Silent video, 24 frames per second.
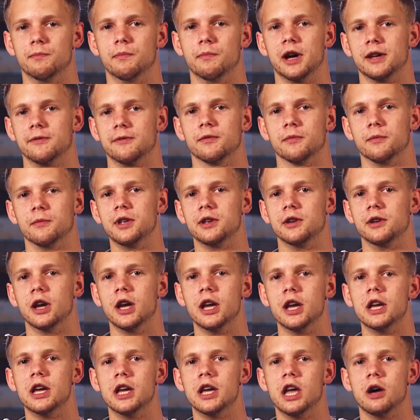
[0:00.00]
might for me.
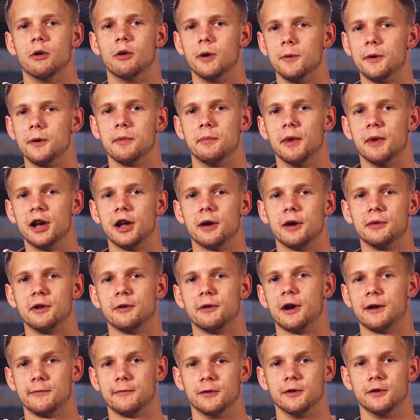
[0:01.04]
Liberty may not be
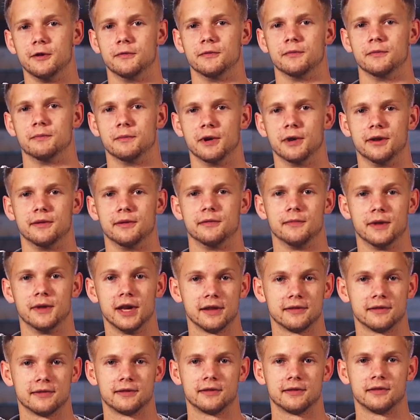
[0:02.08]
right for you, but
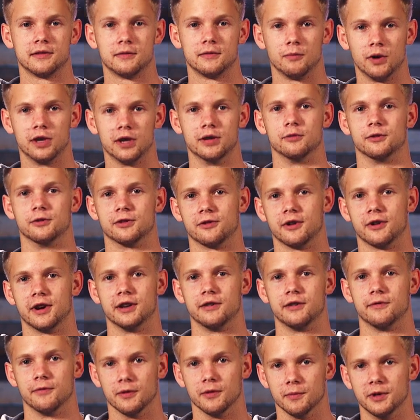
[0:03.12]
that's why it was right
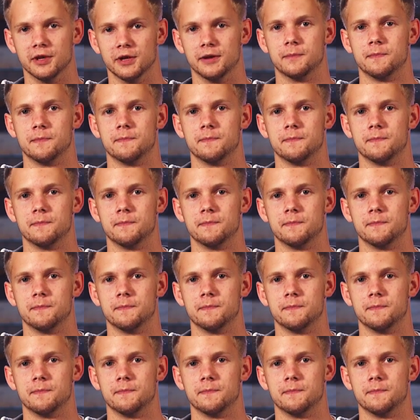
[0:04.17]
for me.